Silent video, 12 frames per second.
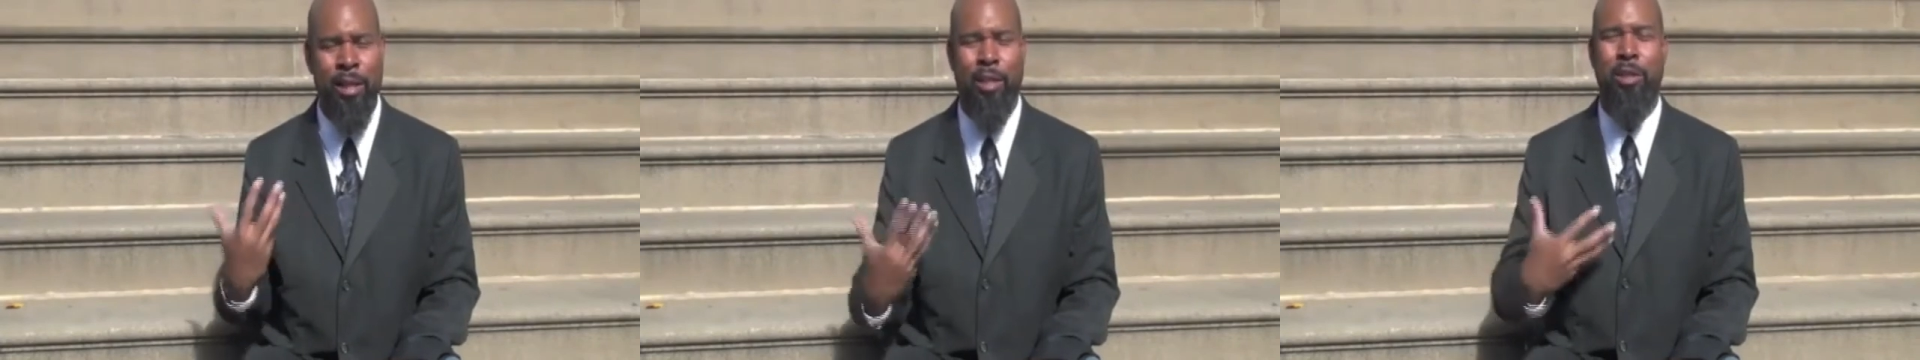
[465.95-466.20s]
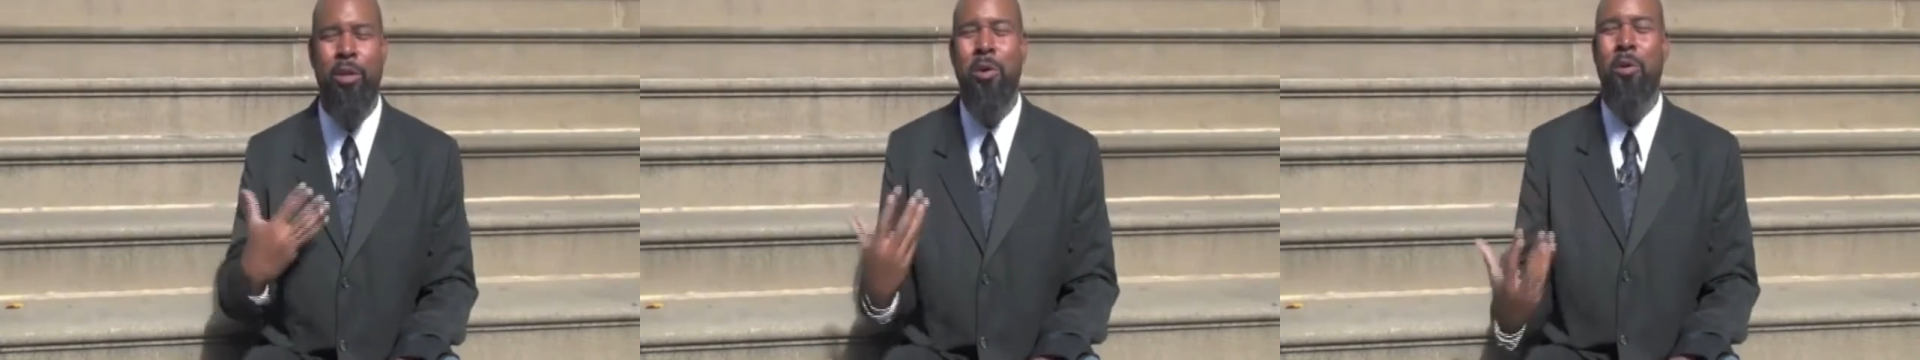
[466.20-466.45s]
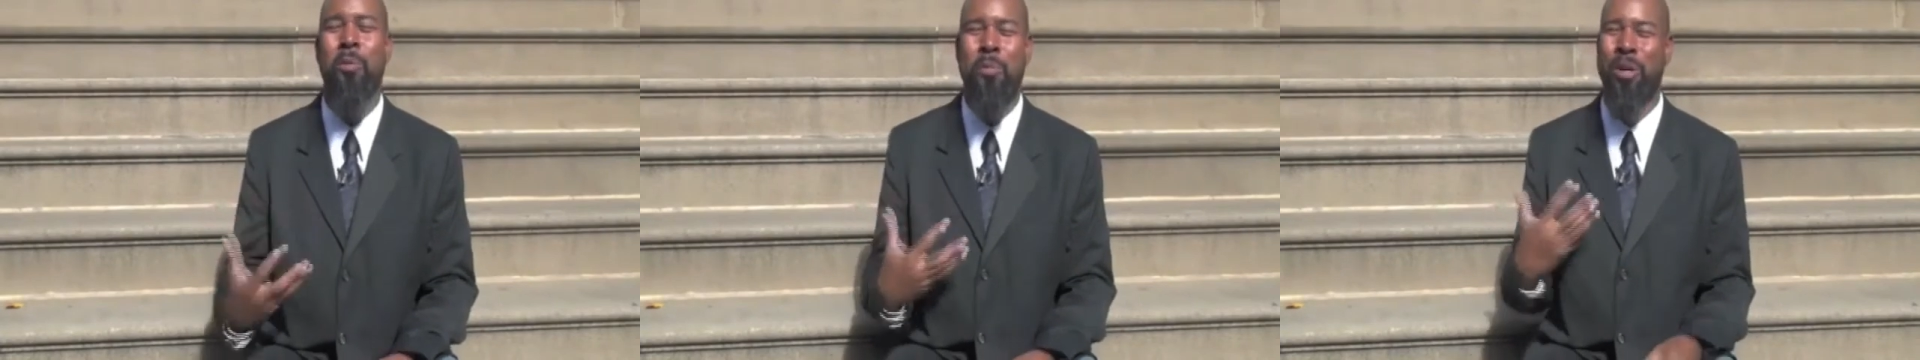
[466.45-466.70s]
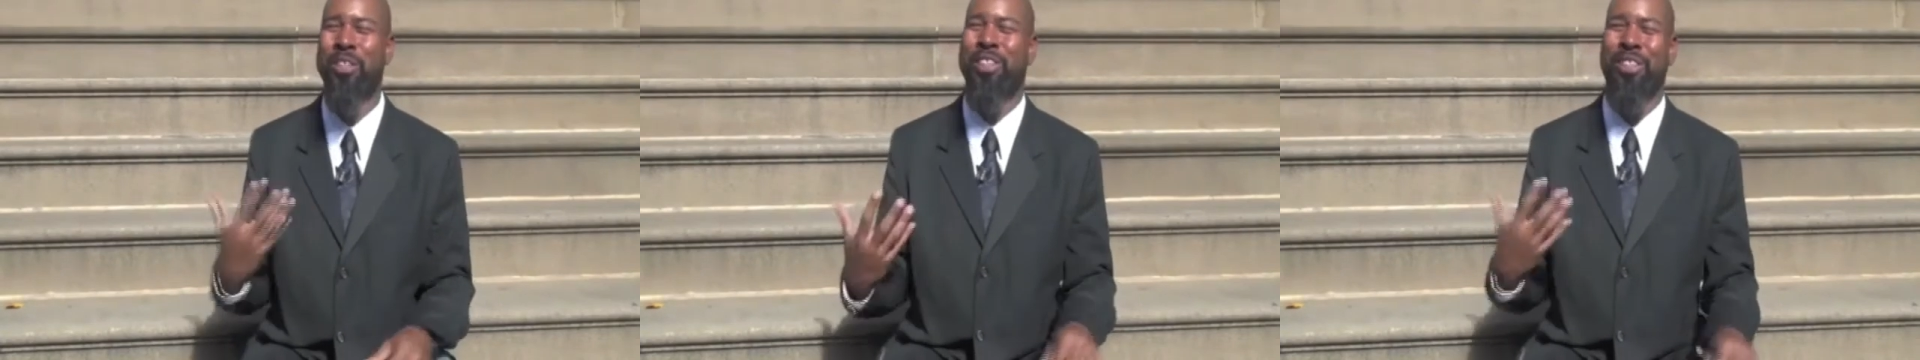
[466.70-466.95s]
get too
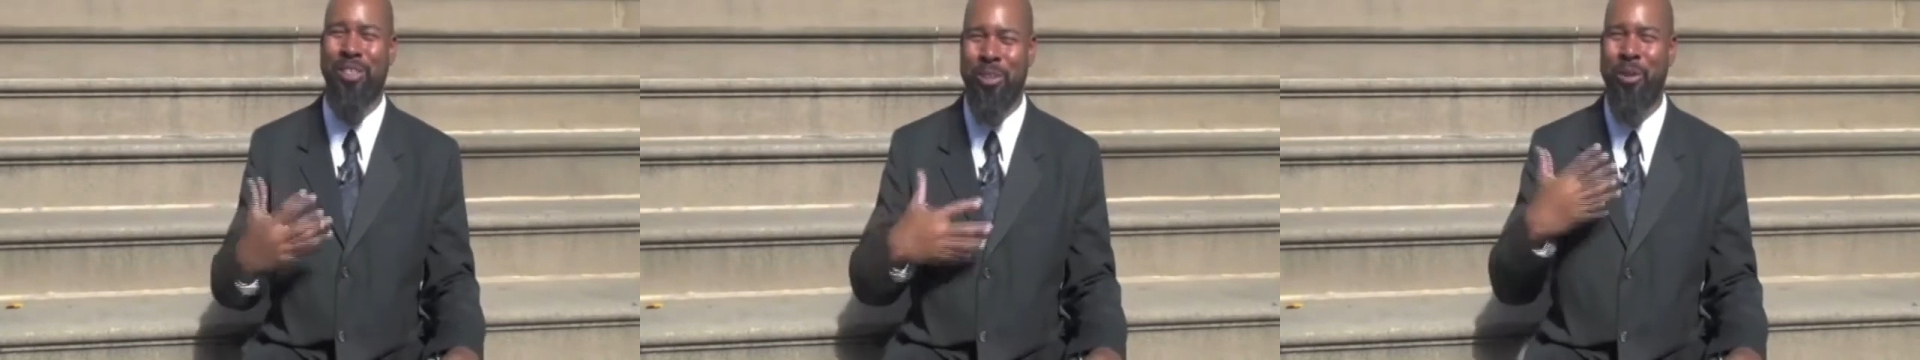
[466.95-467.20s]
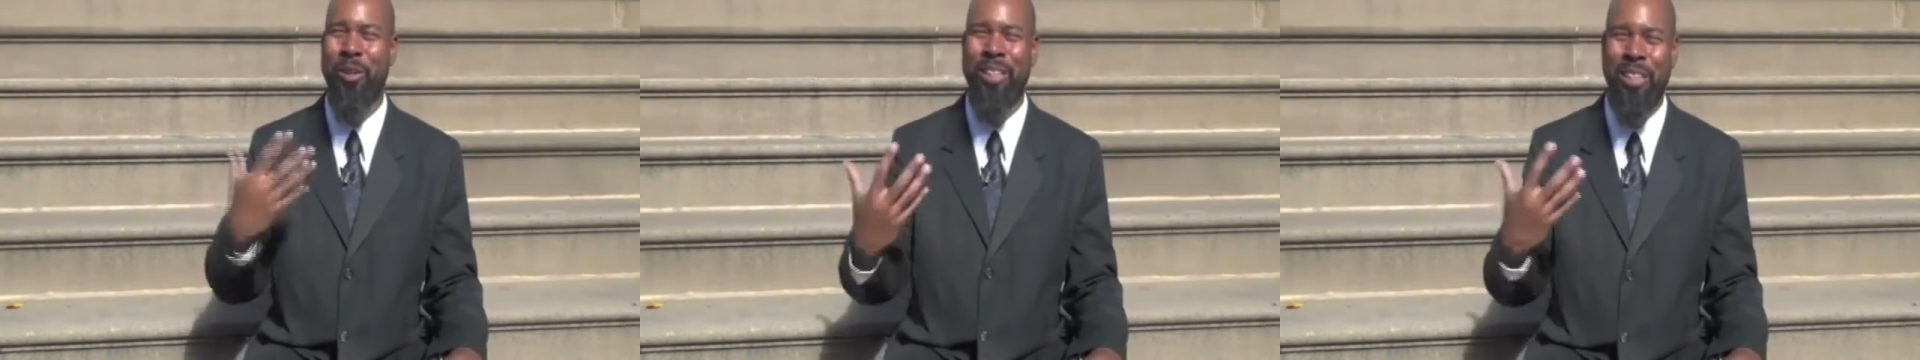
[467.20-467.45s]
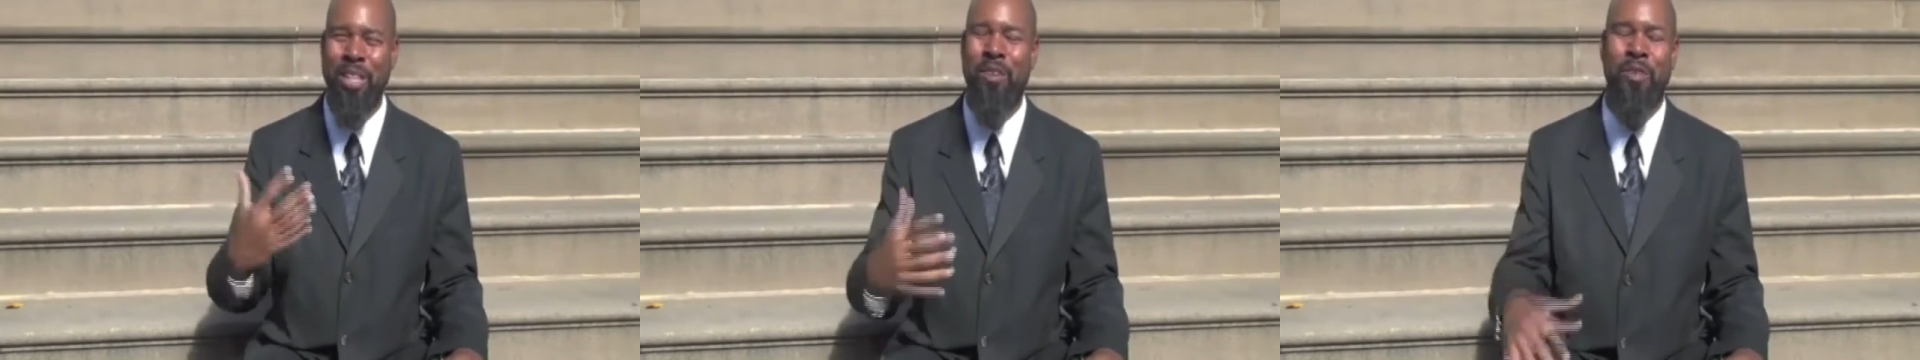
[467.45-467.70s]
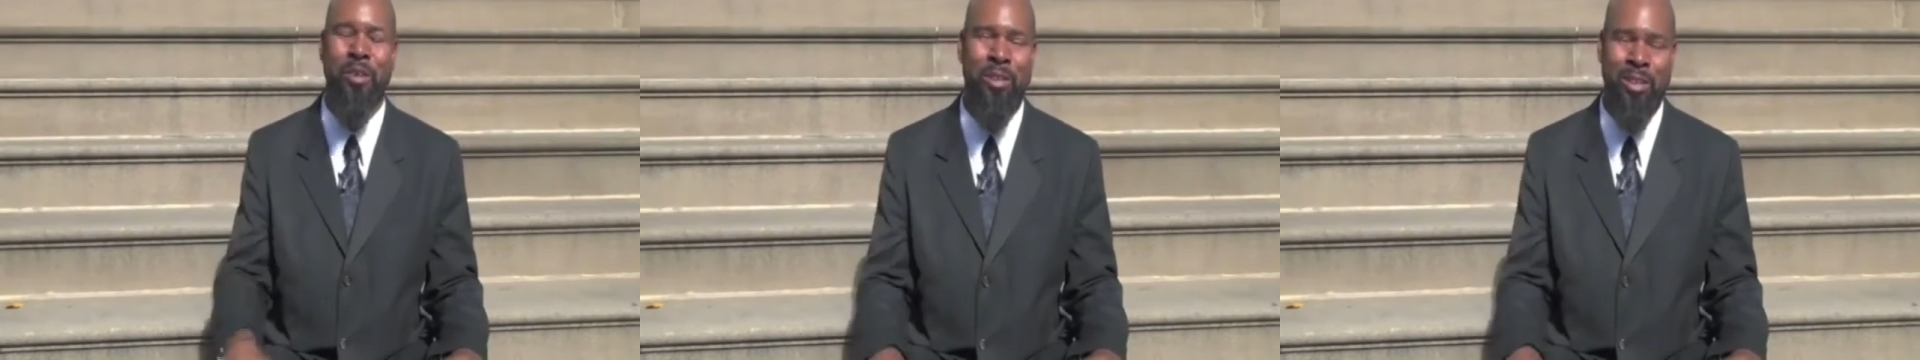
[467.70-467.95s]
emotional during these
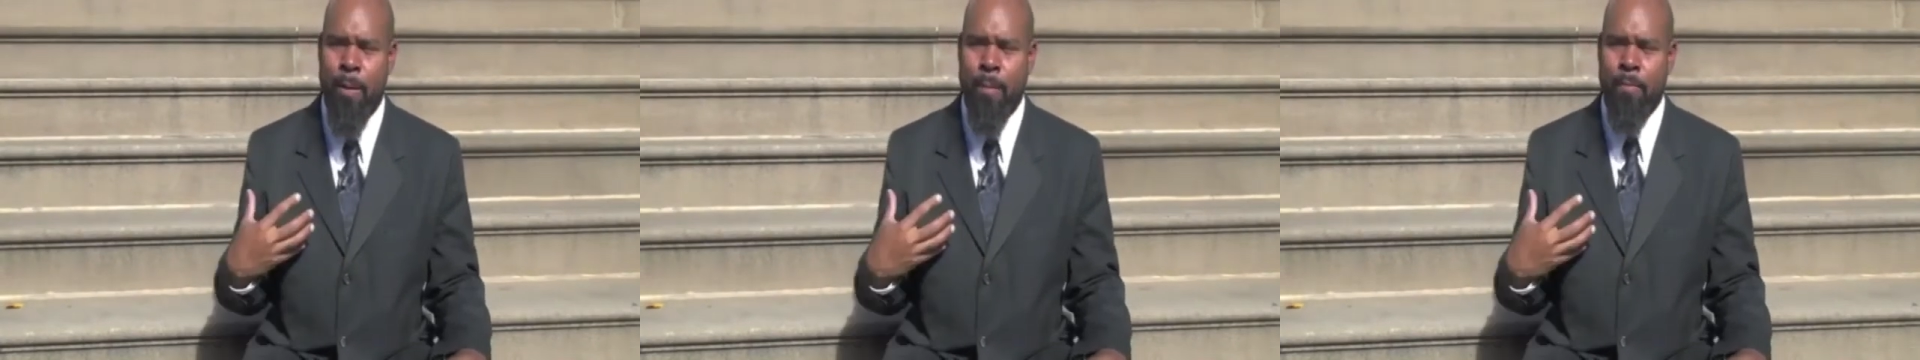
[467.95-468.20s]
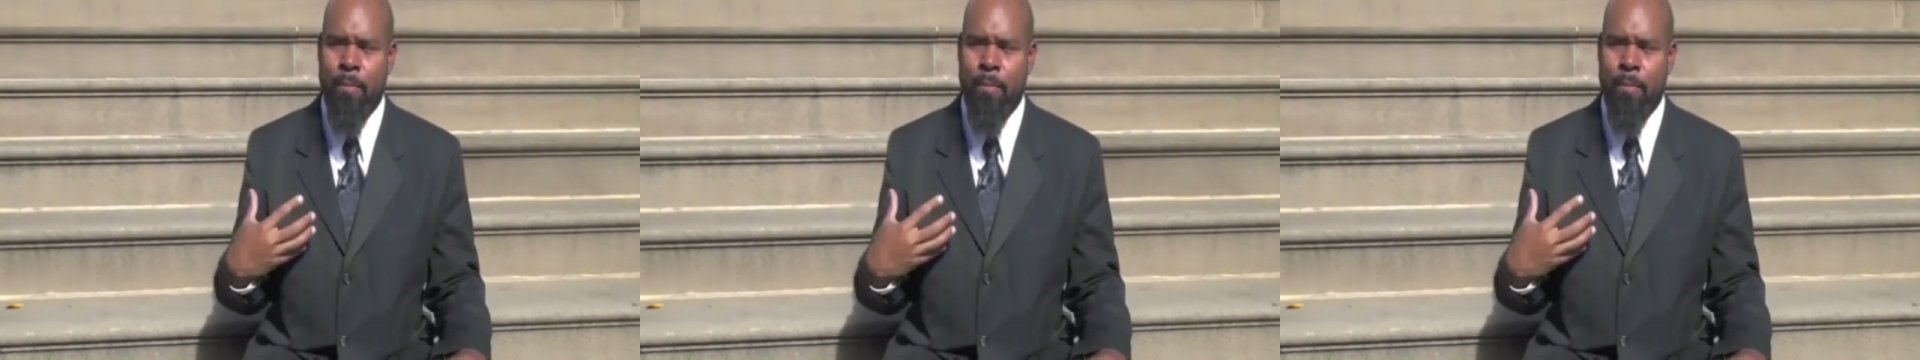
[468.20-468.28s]
interviews,